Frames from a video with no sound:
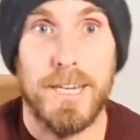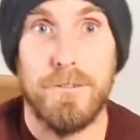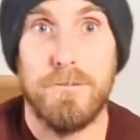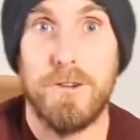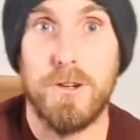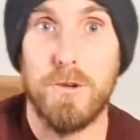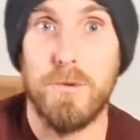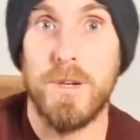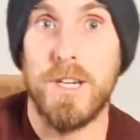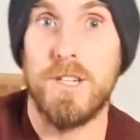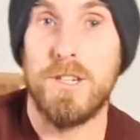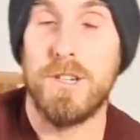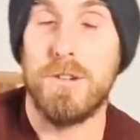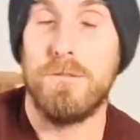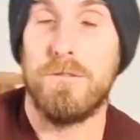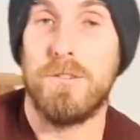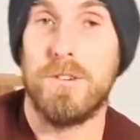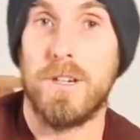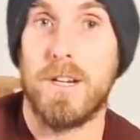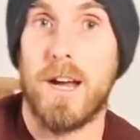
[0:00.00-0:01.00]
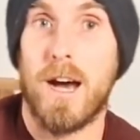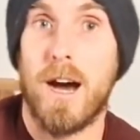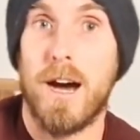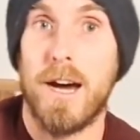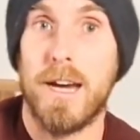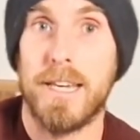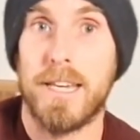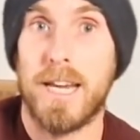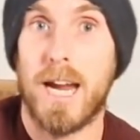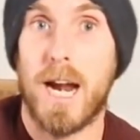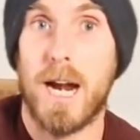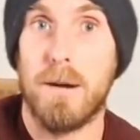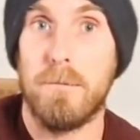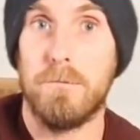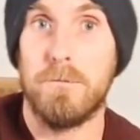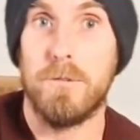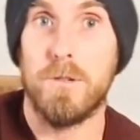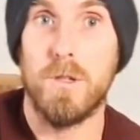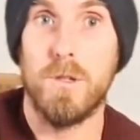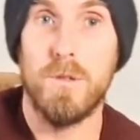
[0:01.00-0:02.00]
if you're reaching for the high
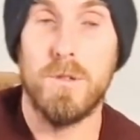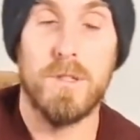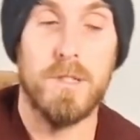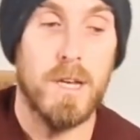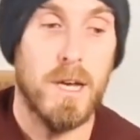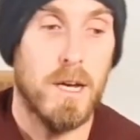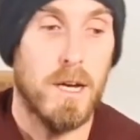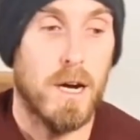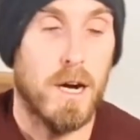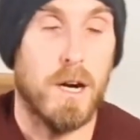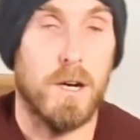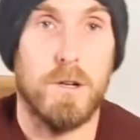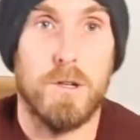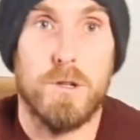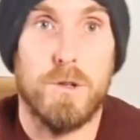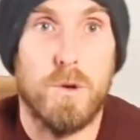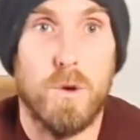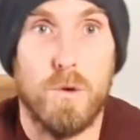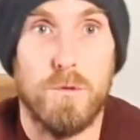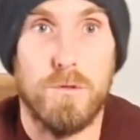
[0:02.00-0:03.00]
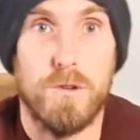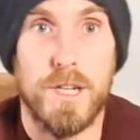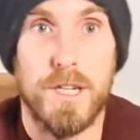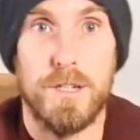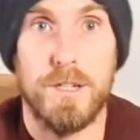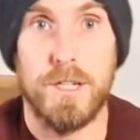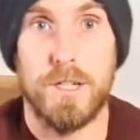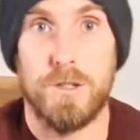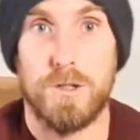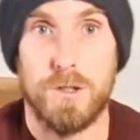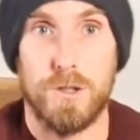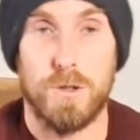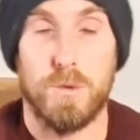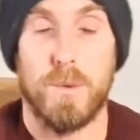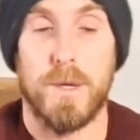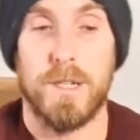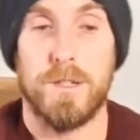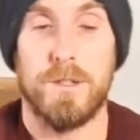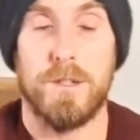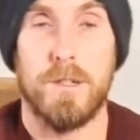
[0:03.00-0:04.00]
carb foods, or you're overeating during the
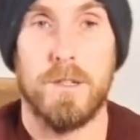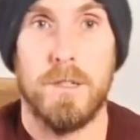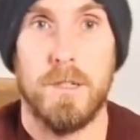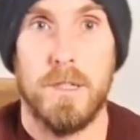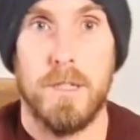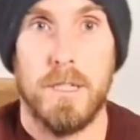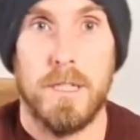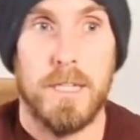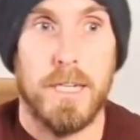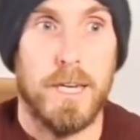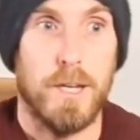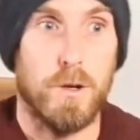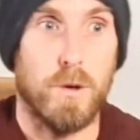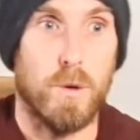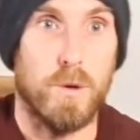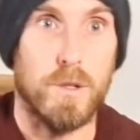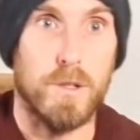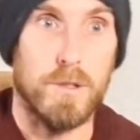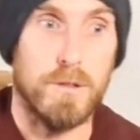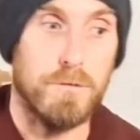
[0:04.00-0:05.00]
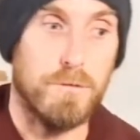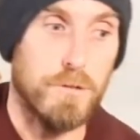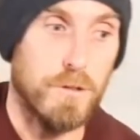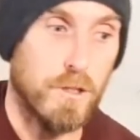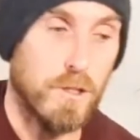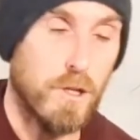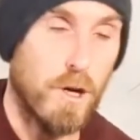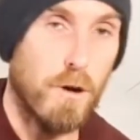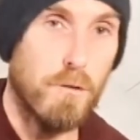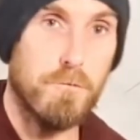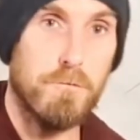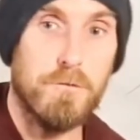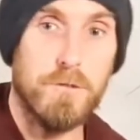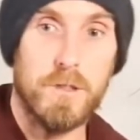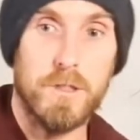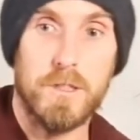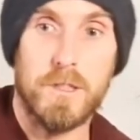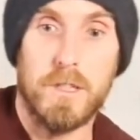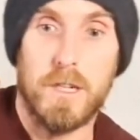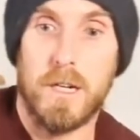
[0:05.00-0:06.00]
winter in order for
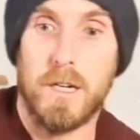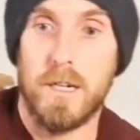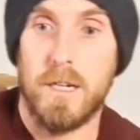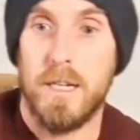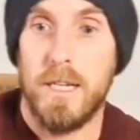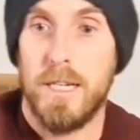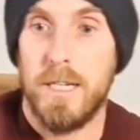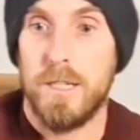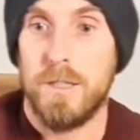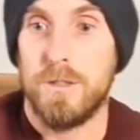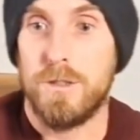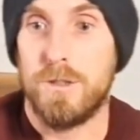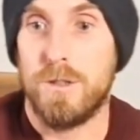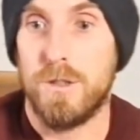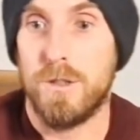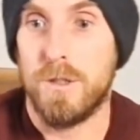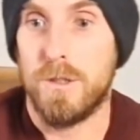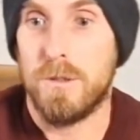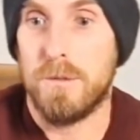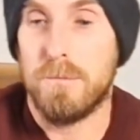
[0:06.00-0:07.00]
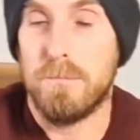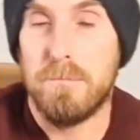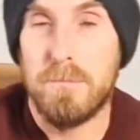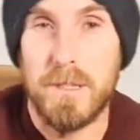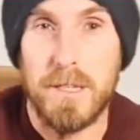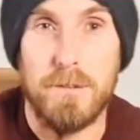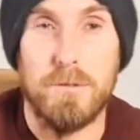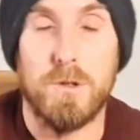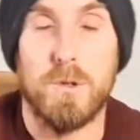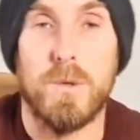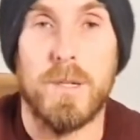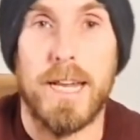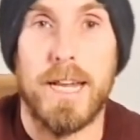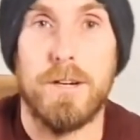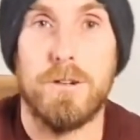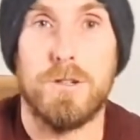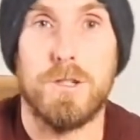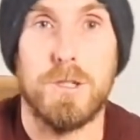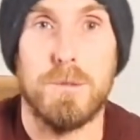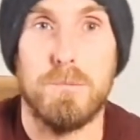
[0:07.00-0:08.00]
comfort or to give you an
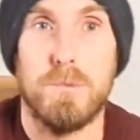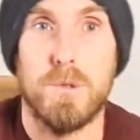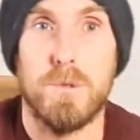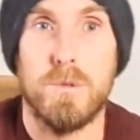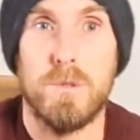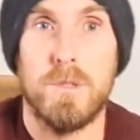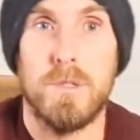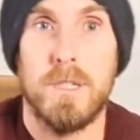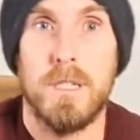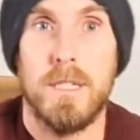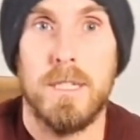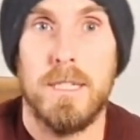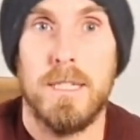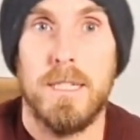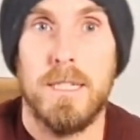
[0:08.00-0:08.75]
energy boost,